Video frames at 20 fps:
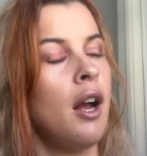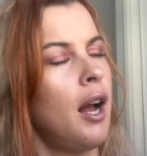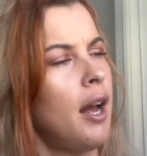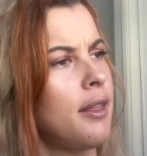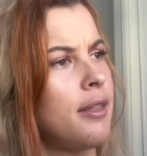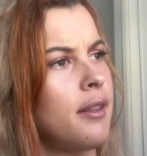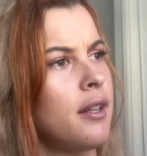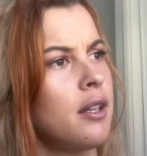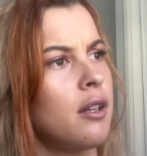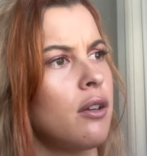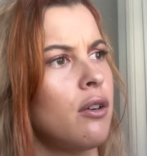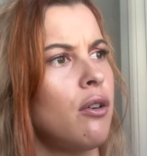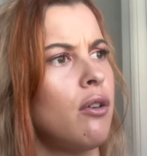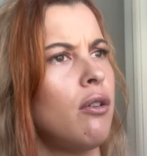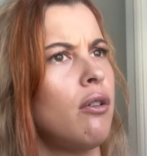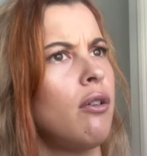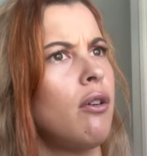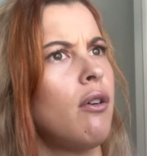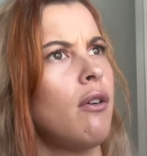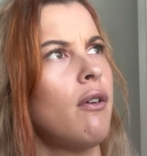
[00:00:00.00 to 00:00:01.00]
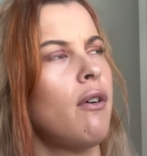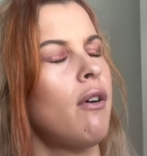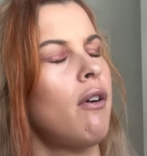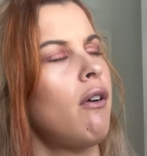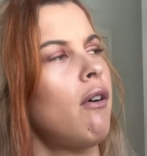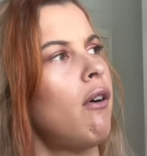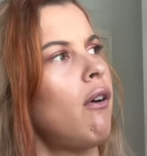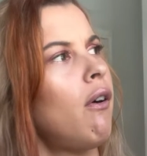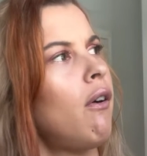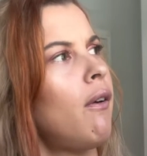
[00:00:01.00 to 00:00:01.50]
I think,
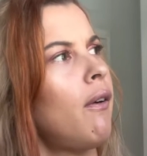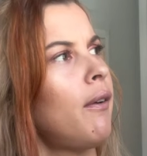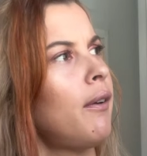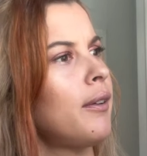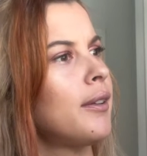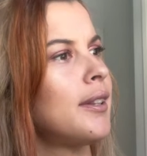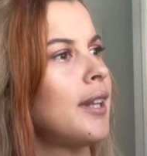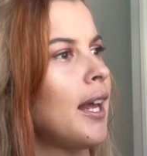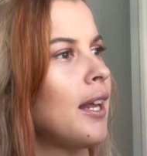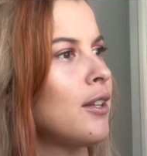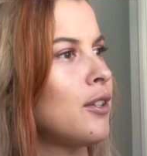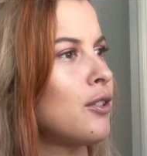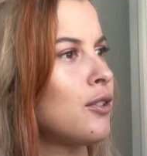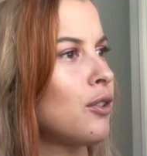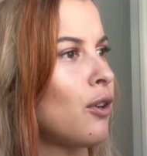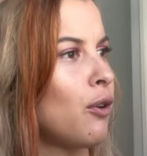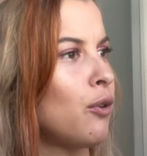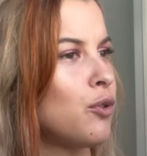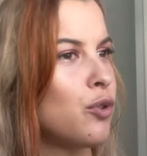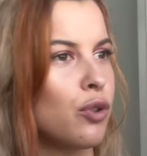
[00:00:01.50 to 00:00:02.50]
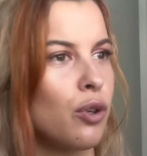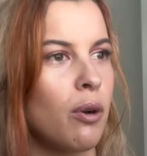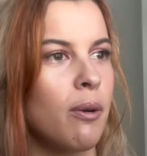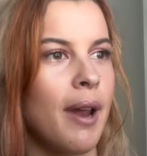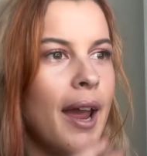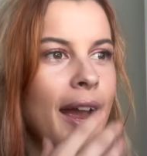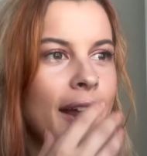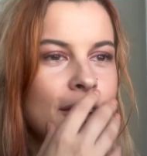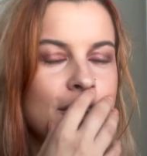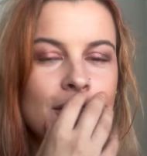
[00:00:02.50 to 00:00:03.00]
oh, that's so true
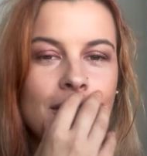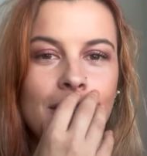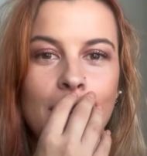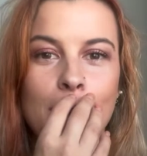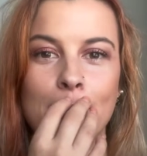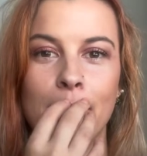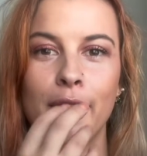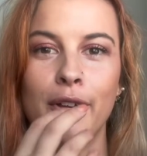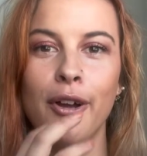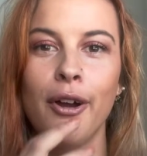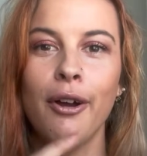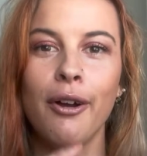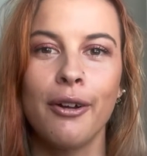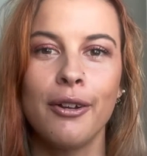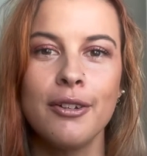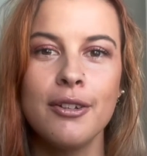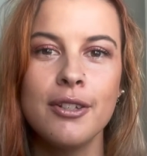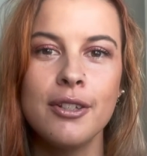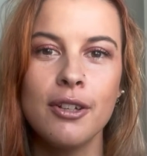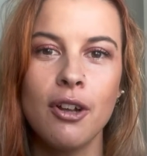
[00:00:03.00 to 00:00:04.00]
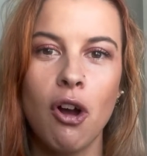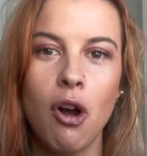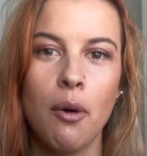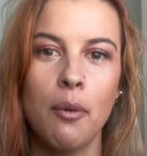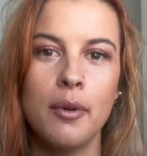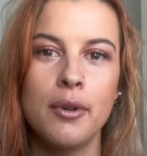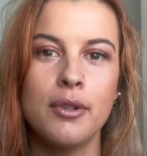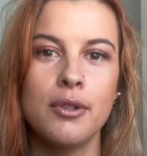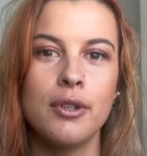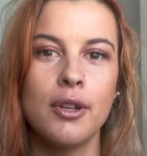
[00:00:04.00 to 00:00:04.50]
actually, because I
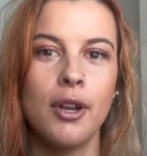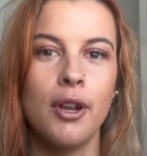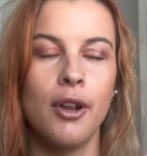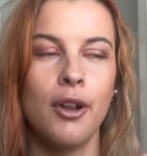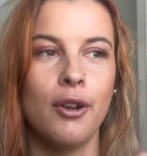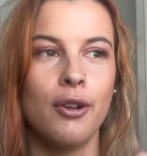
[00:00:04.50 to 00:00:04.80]
was